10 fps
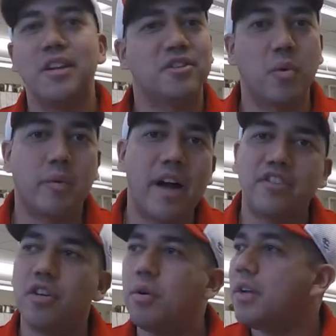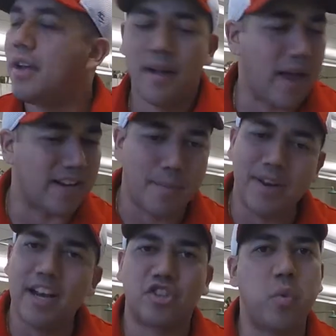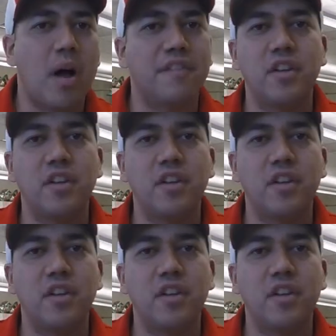So what do? I come in at a 12